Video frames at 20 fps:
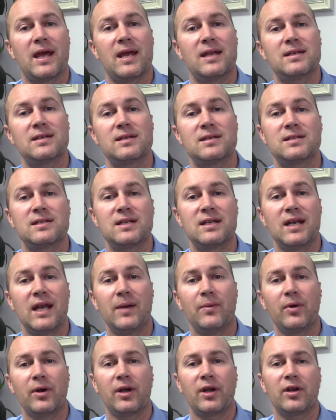and today
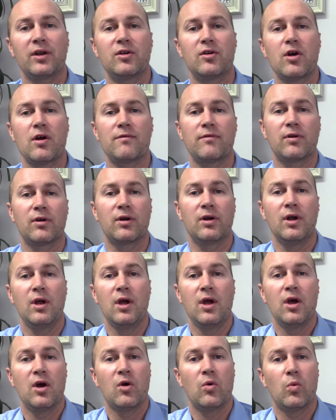we're going to go over
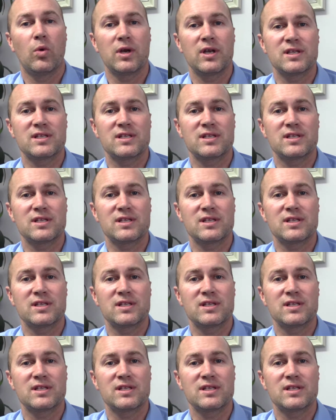what